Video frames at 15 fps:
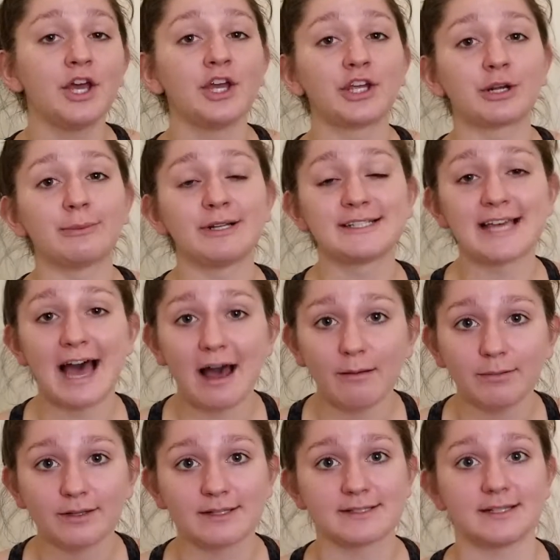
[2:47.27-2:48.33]
your
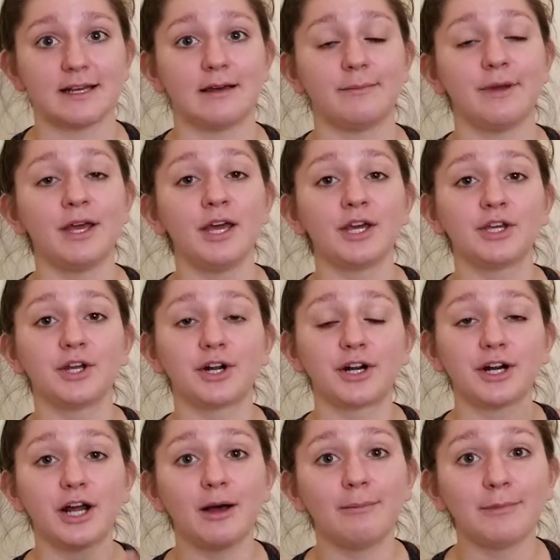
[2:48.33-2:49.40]
metabolism,
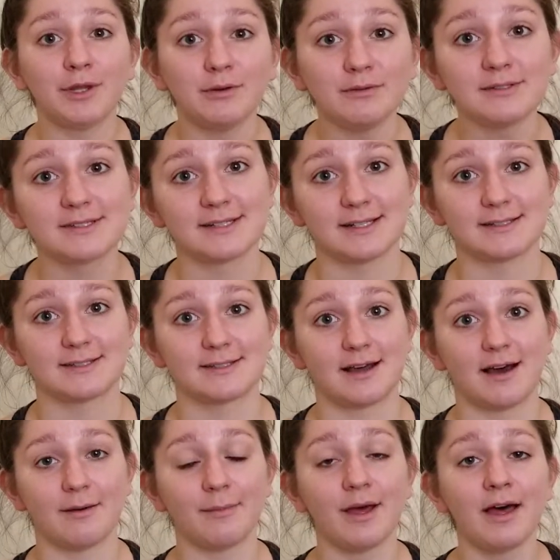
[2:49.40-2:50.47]
your immune
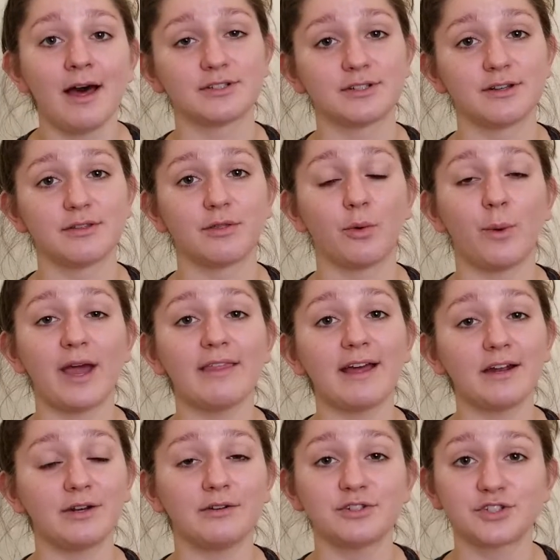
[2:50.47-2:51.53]
system, the way
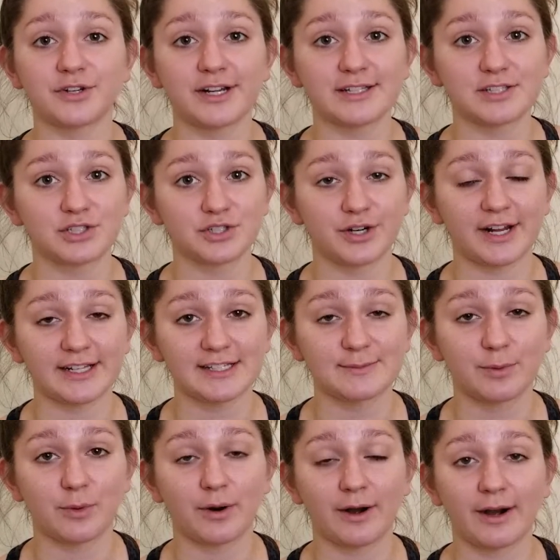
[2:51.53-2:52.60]
that nutrients
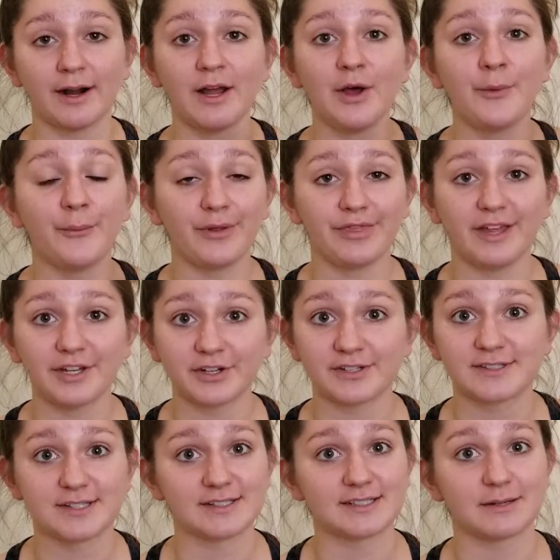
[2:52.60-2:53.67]
transport within your
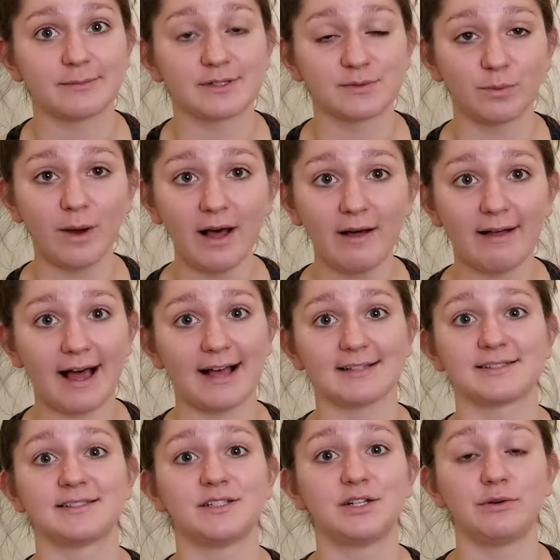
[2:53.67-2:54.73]
system as well
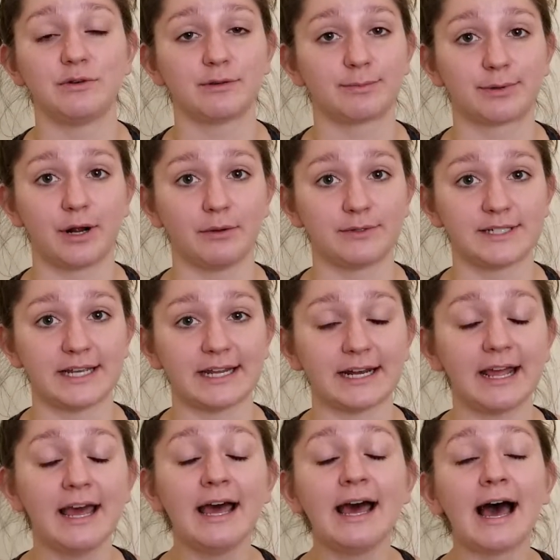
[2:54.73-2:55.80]
has to do with protein.
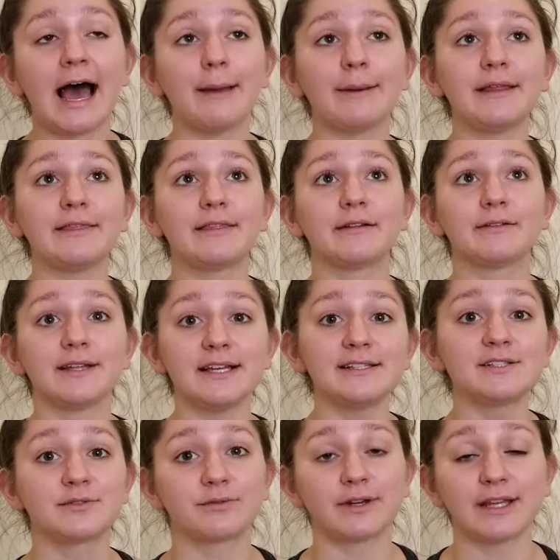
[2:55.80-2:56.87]
I mean, the
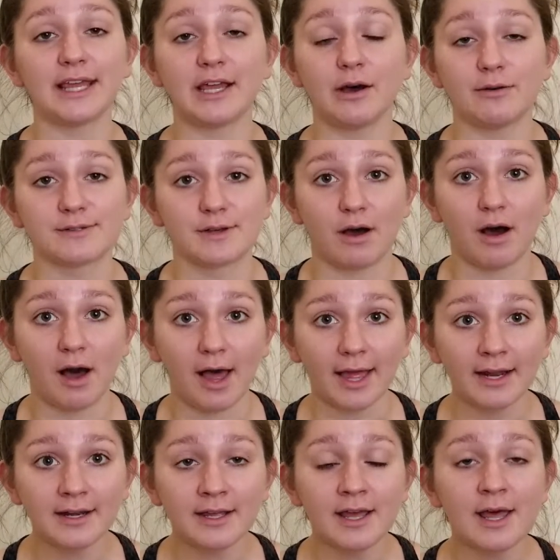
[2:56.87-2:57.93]
list really goes
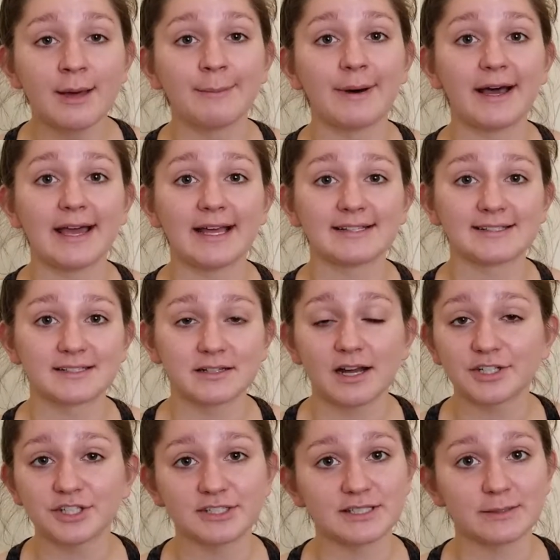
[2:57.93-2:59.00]
on, but it's
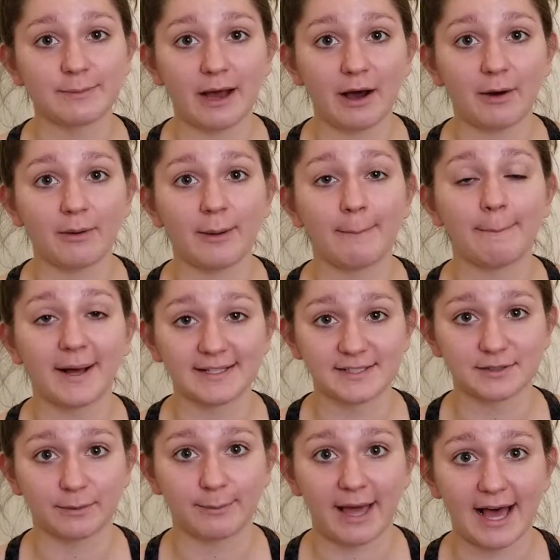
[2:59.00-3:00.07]
not just about
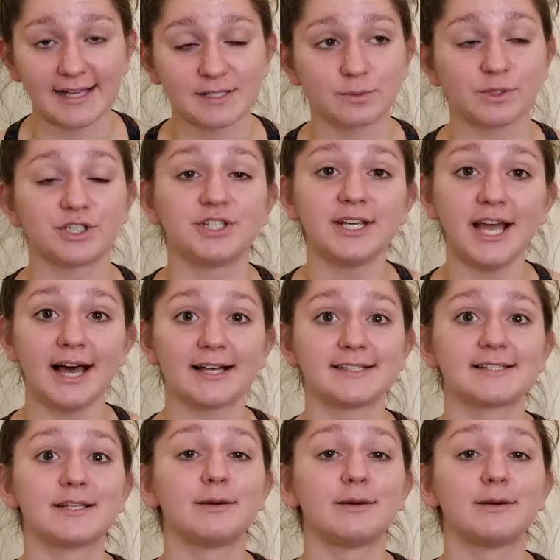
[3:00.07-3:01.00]
muscle mass, which yes,